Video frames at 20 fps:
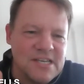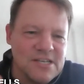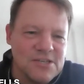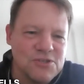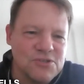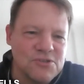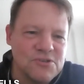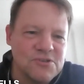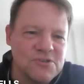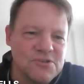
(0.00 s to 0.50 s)

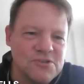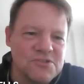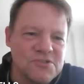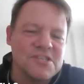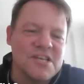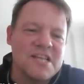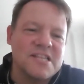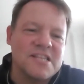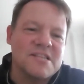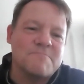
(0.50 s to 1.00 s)
issues
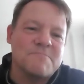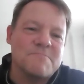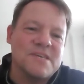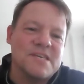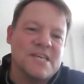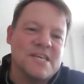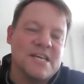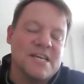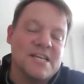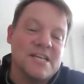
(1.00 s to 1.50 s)
is at the
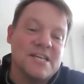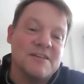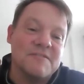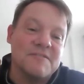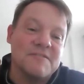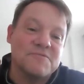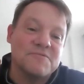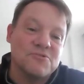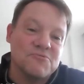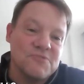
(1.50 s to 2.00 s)
beginning
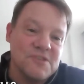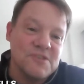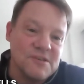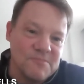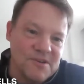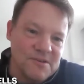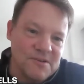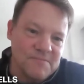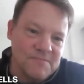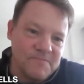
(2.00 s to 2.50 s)
of treatment.